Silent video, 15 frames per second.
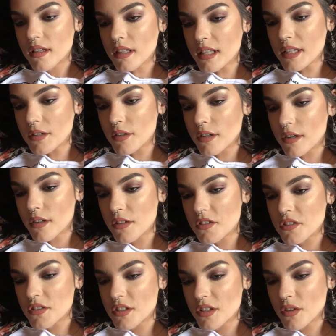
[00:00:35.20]
like
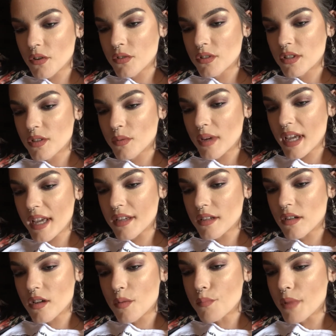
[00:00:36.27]
the only way I
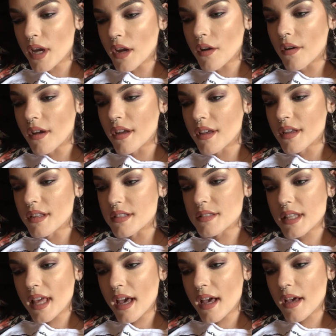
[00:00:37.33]
can compare it is
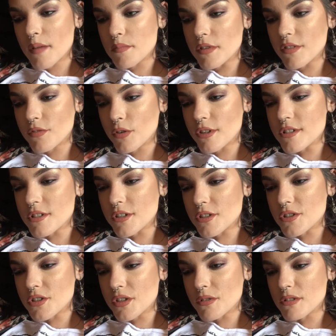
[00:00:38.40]
that before
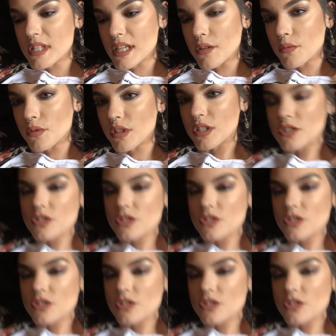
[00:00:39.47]
surgery, it was like really